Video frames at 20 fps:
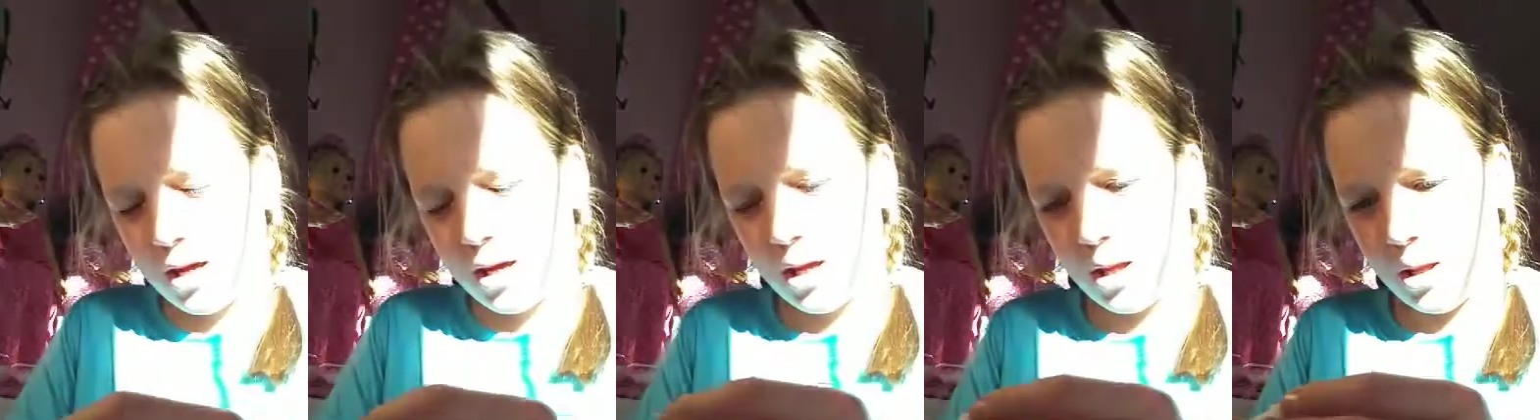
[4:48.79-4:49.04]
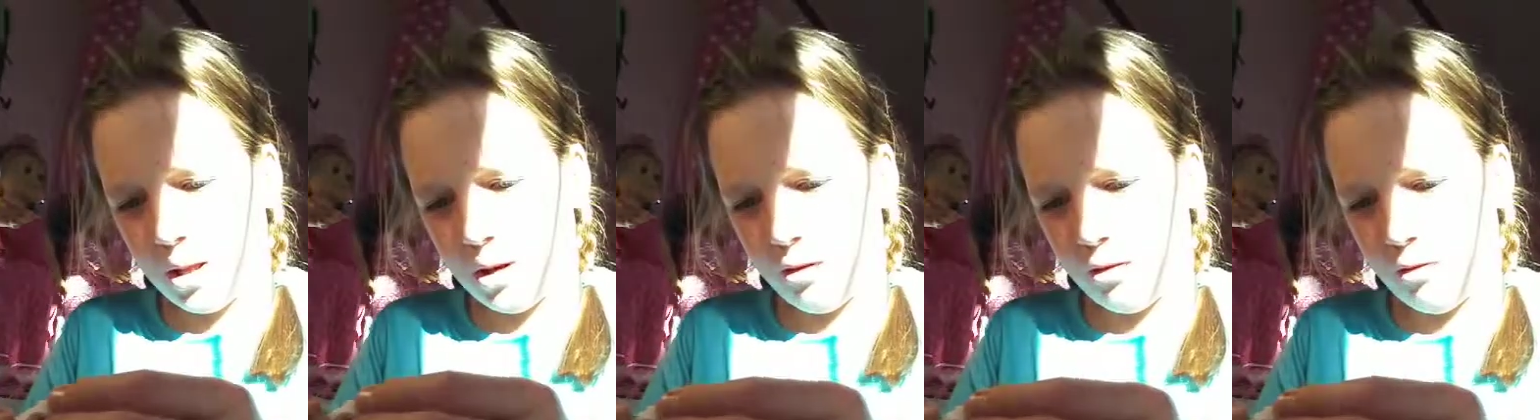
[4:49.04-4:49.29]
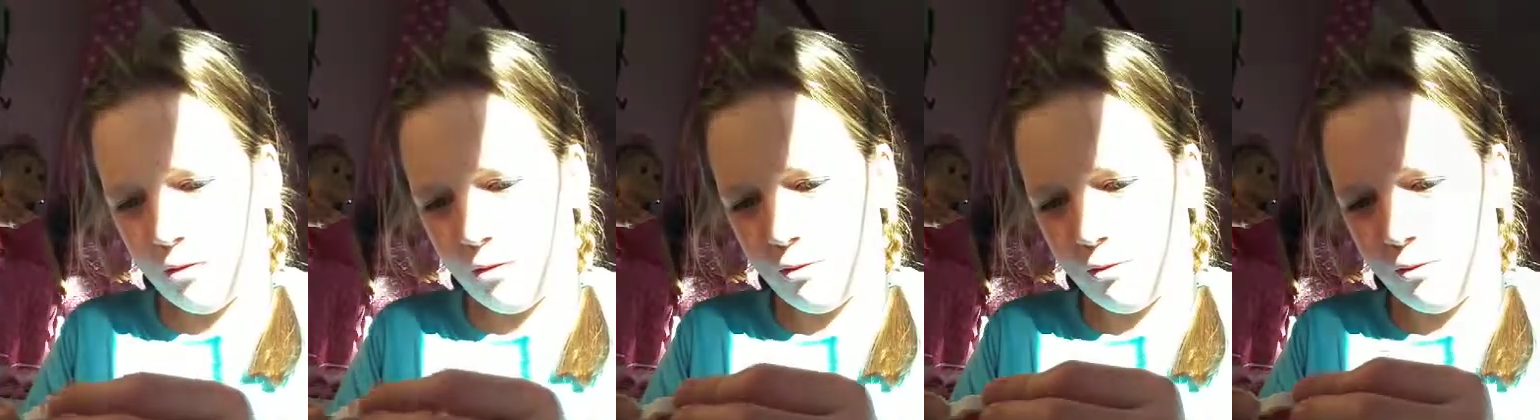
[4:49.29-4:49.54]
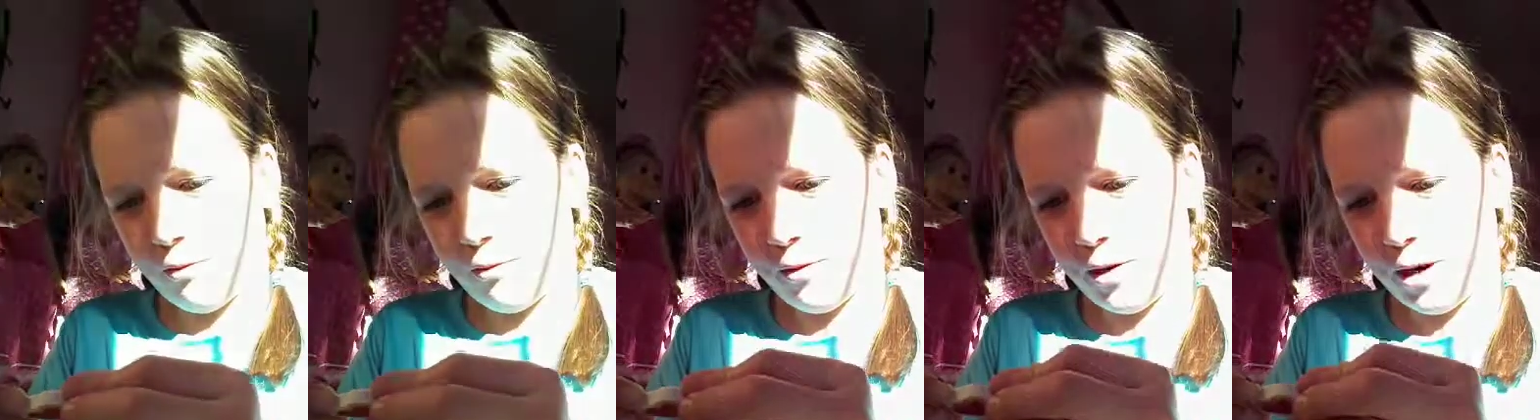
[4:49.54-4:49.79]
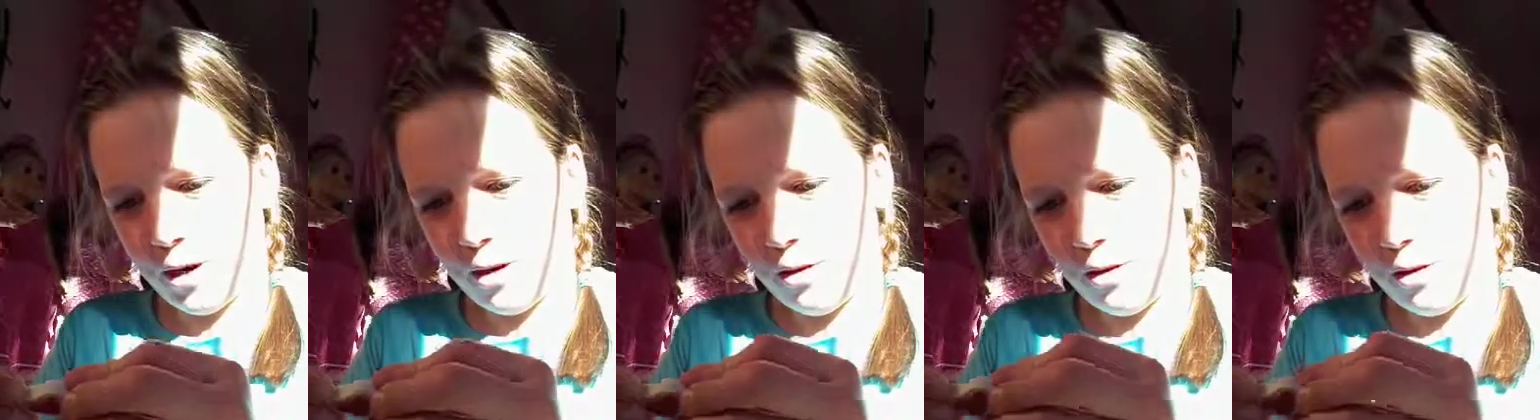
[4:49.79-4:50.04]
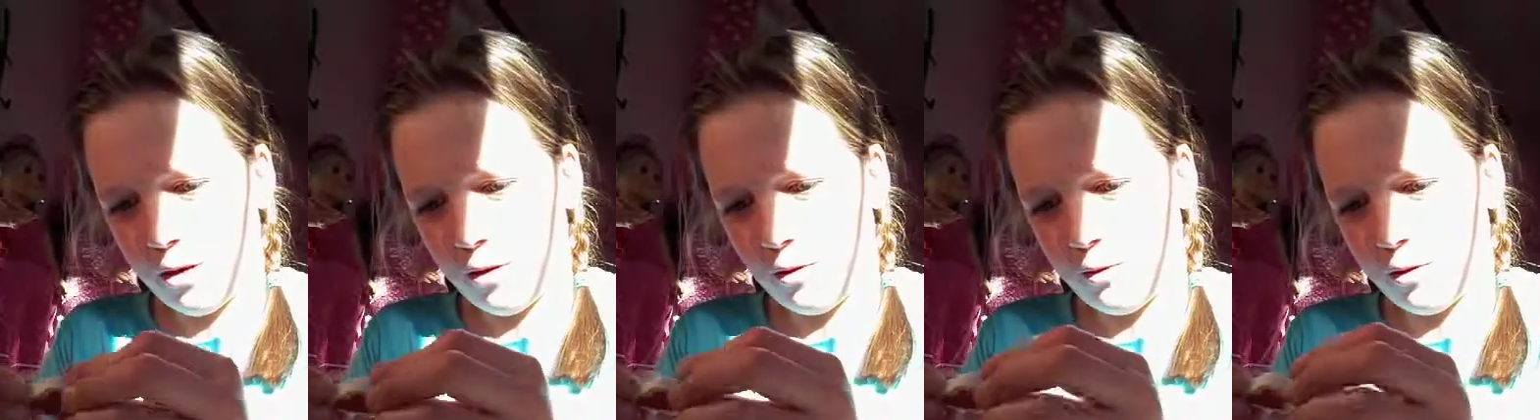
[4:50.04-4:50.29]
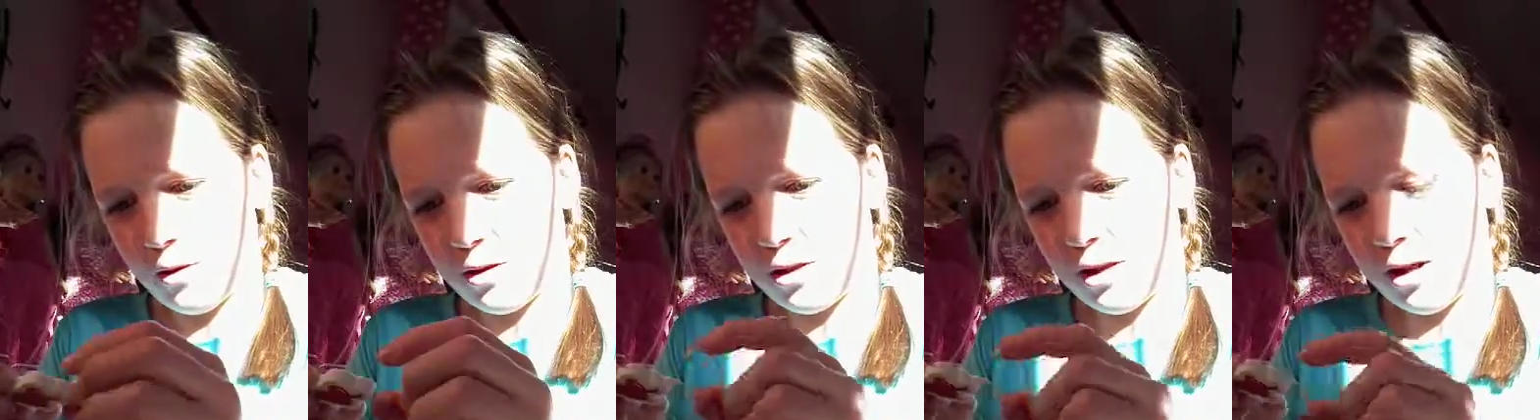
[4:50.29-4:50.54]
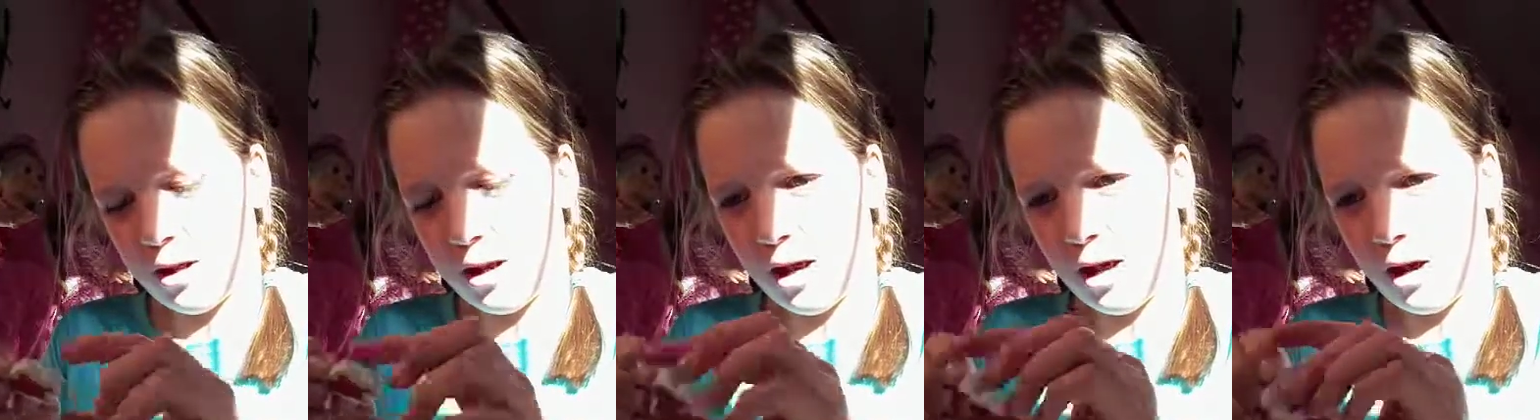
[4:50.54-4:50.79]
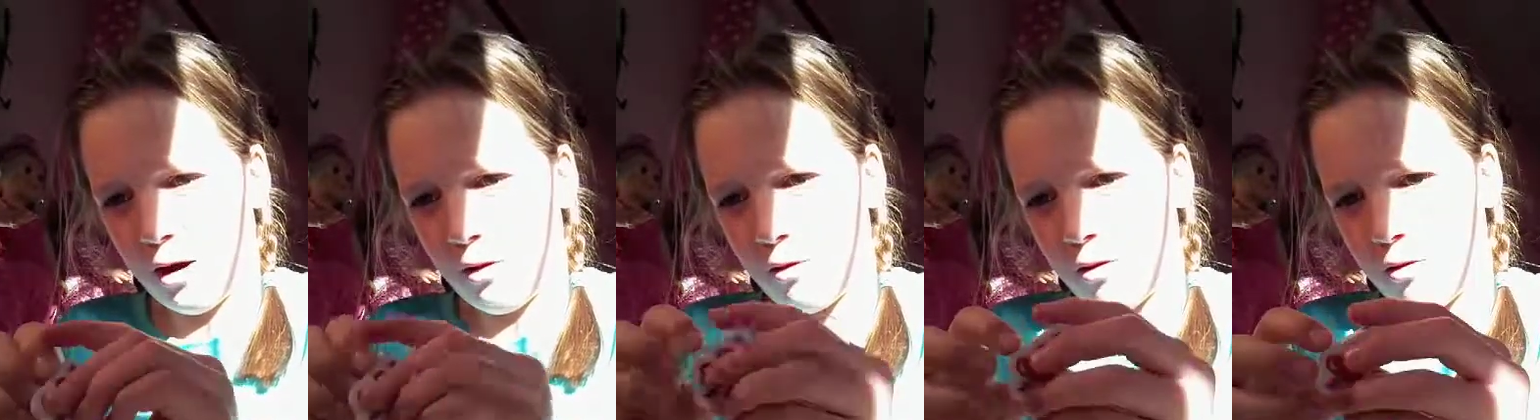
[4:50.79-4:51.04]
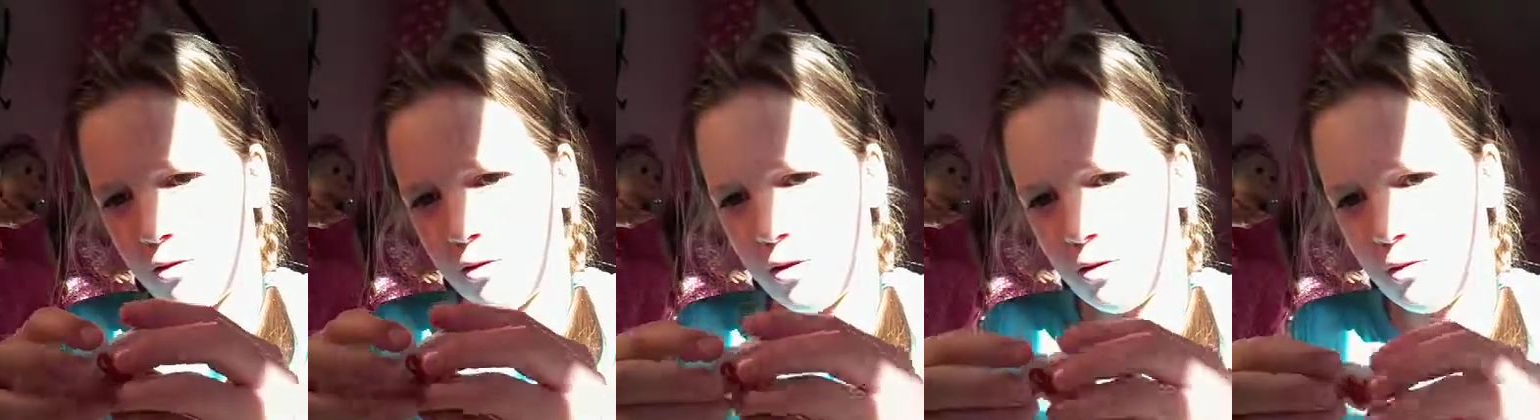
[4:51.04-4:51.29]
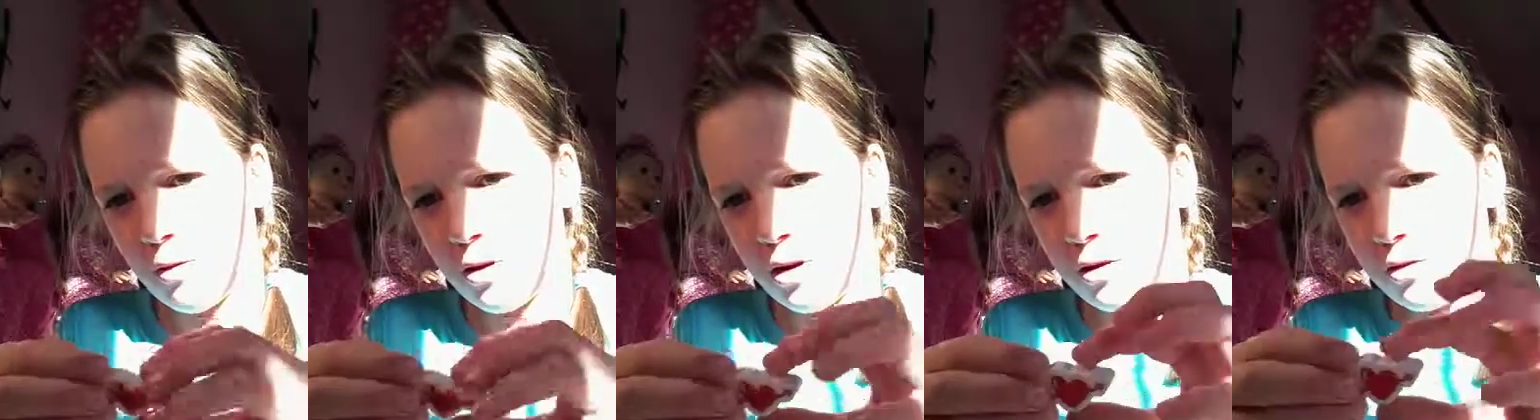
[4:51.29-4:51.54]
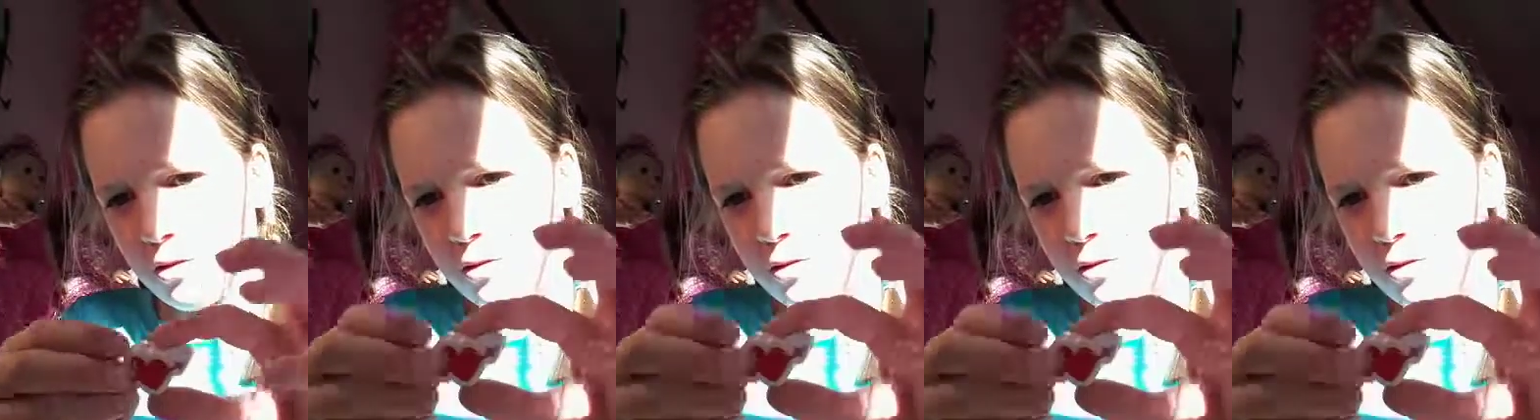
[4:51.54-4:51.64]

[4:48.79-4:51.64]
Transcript: A little red heart with an arrow going